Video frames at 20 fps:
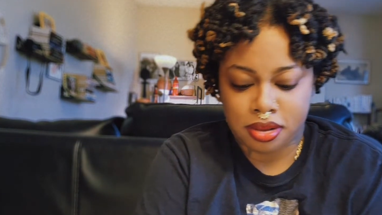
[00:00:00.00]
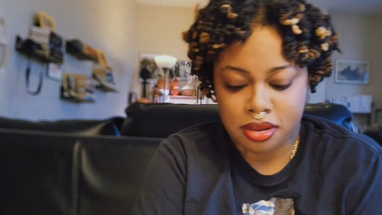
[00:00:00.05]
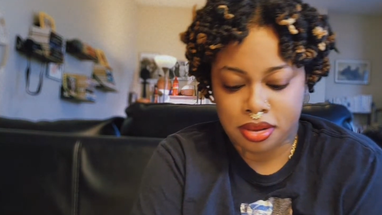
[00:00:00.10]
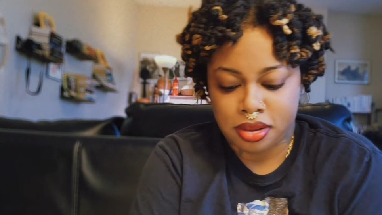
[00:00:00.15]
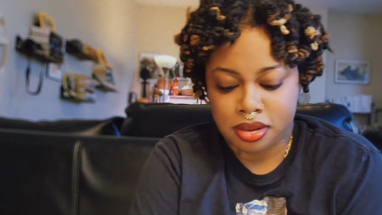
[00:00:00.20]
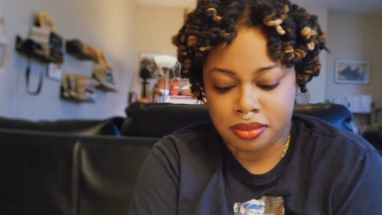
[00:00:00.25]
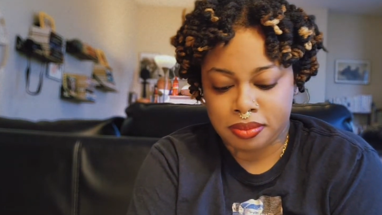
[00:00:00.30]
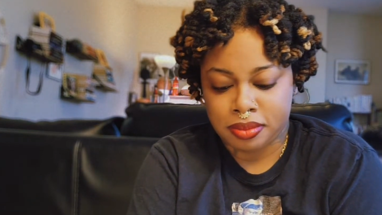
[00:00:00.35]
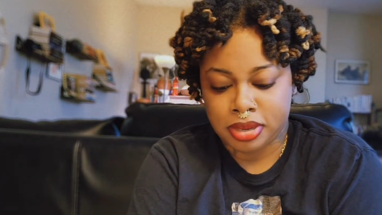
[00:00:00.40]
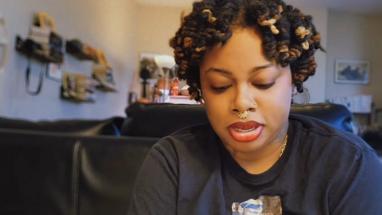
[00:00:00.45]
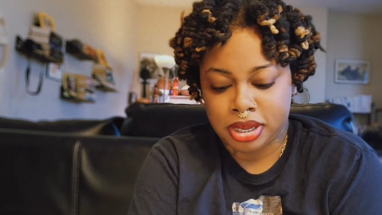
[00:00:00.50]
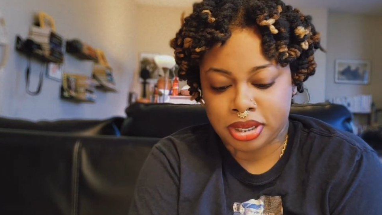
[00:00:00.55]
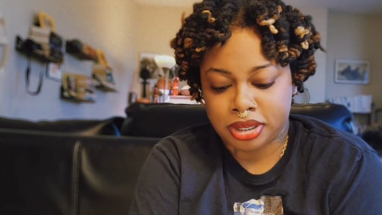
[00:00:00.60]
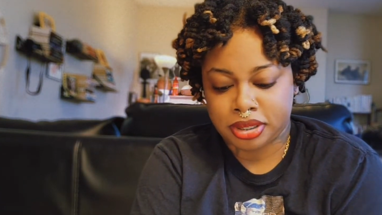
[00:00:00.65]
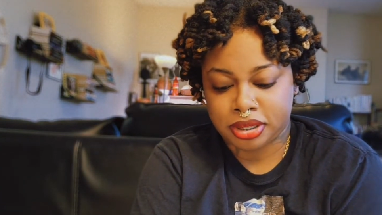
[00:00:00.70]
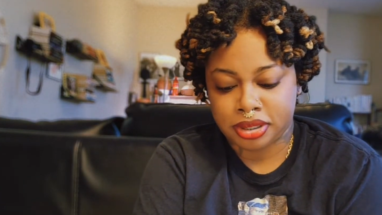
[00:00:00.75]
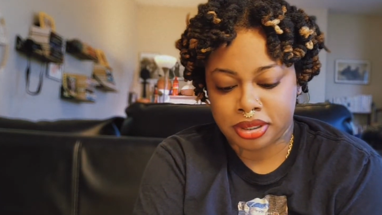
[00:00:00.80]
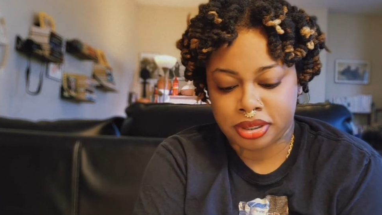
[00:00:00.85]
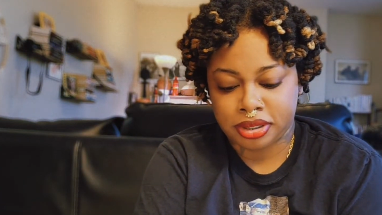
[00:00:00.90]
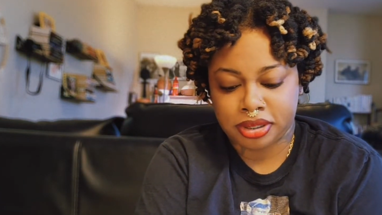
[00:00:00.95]

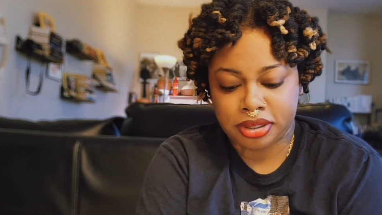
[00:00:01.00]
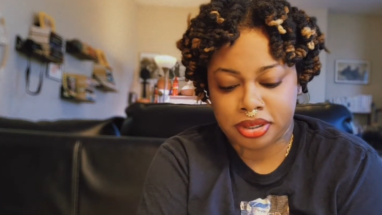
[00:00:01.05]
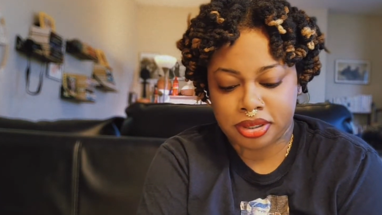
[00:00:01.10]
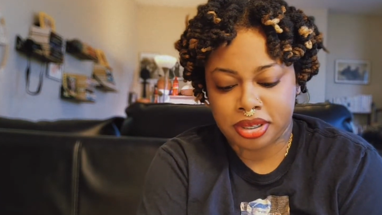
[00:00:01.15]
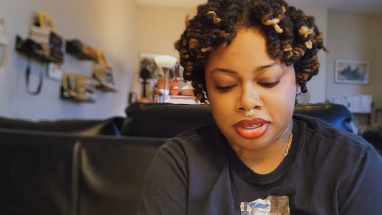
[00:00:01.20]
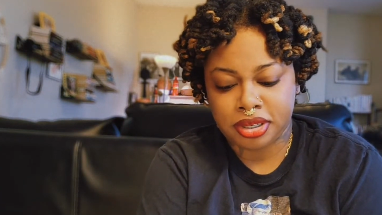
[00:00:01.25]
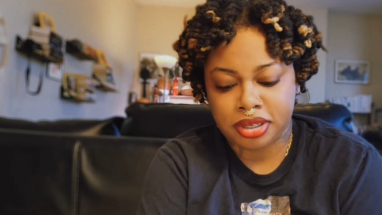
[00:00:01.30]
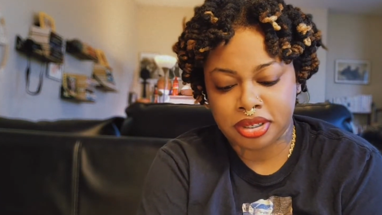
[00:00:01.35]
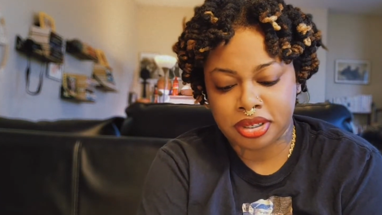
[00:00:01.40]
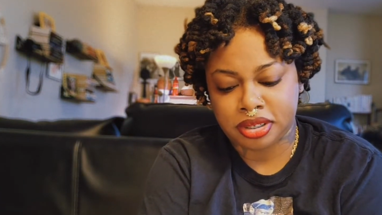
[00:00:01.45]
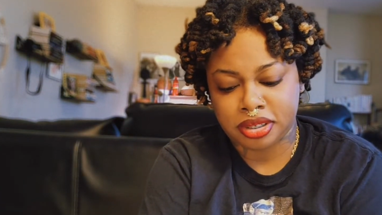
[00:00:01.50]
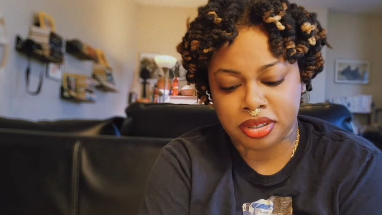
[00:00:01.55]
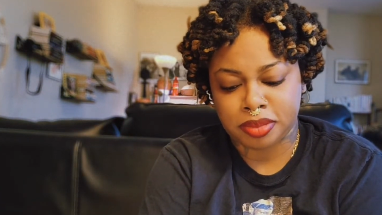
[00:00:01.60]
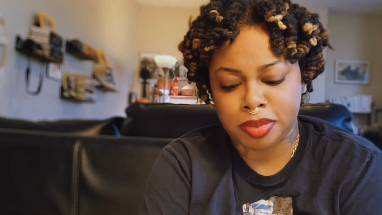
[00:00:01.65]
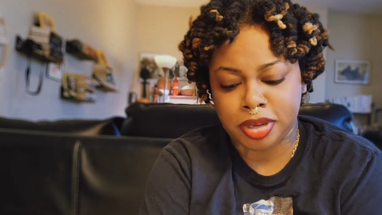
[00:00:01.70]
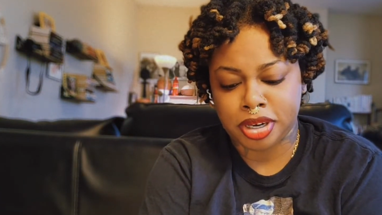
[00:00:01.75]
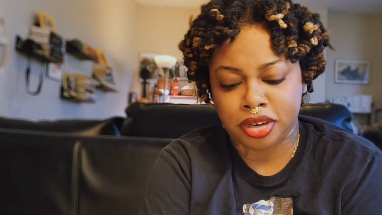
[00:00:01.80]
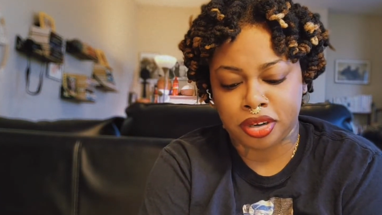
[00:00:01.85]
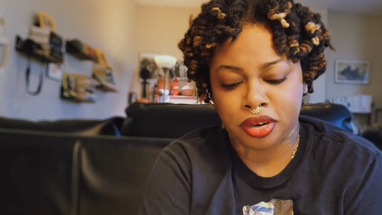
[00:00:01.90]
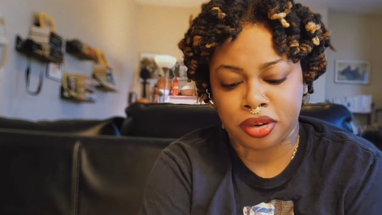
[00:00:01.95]
unboxings. This has just
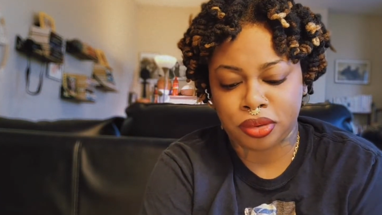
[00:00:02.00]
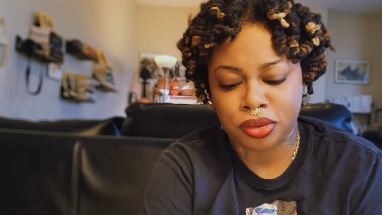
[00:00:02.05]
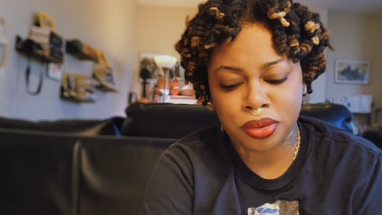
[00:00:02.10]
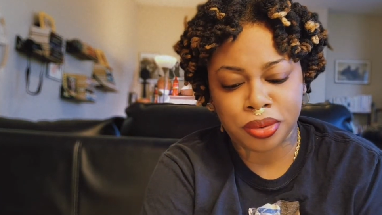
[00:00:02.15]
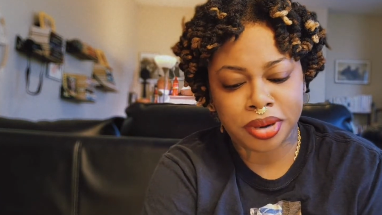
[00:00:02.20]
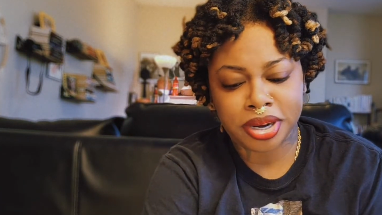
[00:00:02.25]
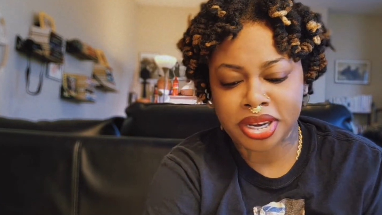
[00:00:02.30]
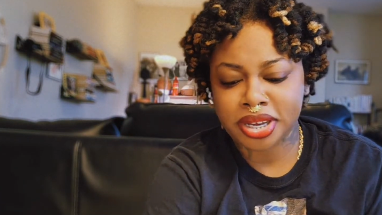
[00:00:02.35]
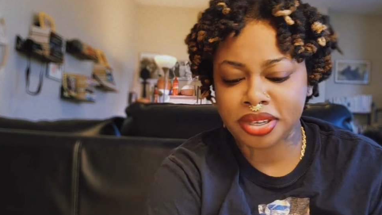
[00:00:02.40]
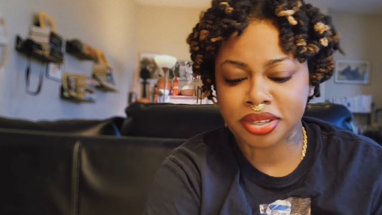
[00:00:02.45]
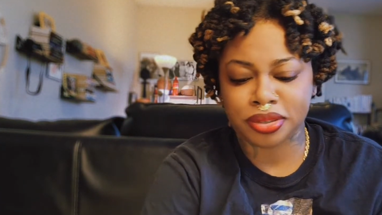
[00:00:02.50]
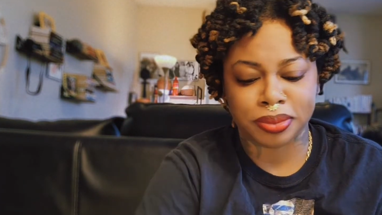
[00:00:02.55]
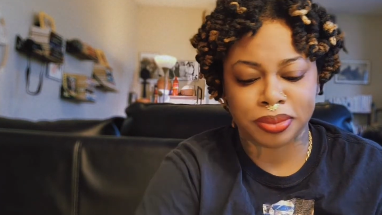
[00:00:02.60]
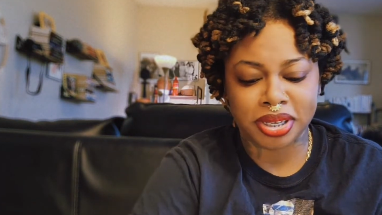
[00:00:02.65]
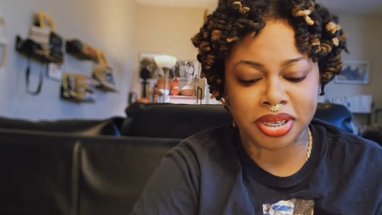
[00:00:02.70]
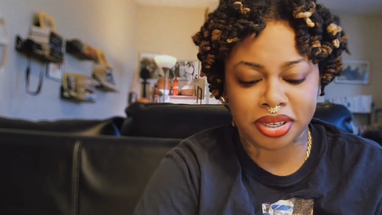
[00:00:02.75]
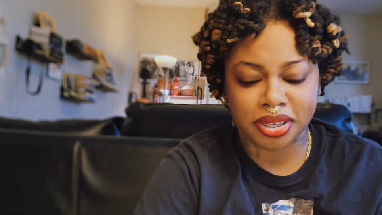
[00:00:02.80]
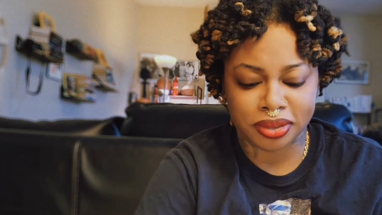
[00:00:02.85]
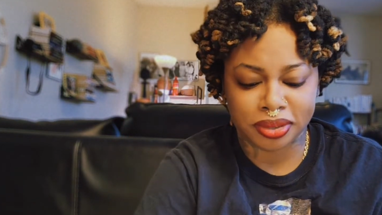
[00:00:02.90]
been a glorious week,